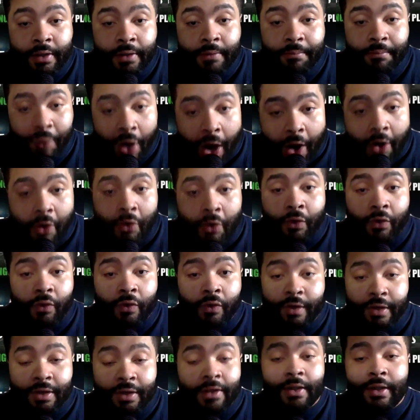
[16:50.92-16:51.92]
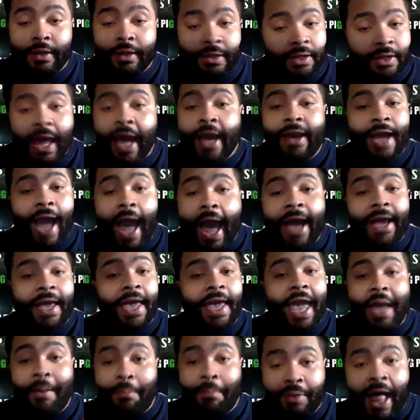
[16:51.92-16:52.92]
Bro, that guy
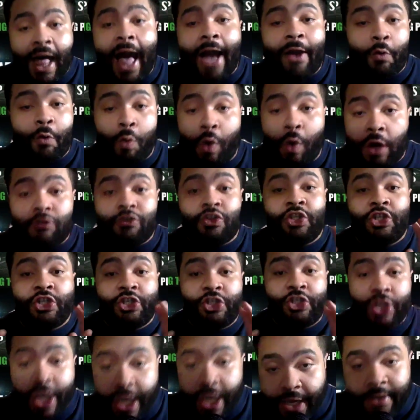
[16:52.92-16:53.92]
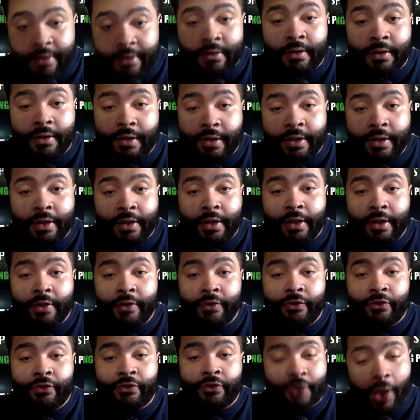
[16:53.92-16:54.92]
can't block worth shit.
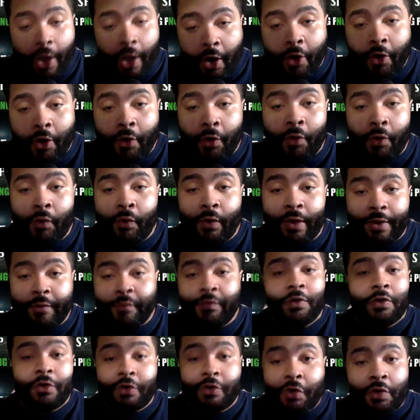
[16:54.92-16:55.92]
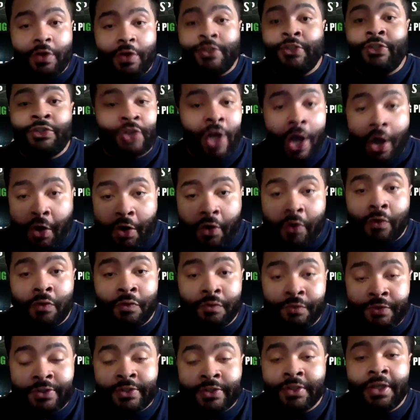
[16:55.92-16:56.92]
So if you're Chris
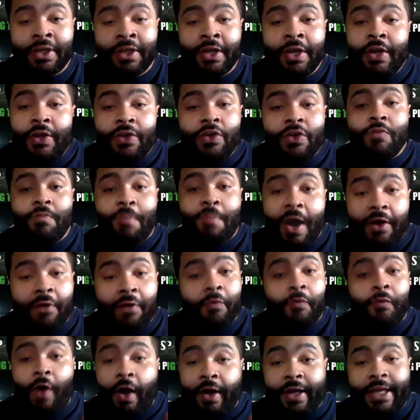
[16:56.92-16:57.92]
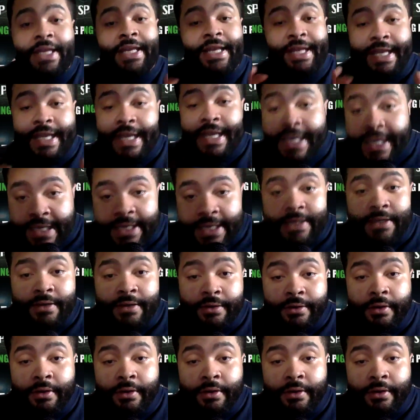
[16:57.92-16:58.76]
Jones, you better fucking eat.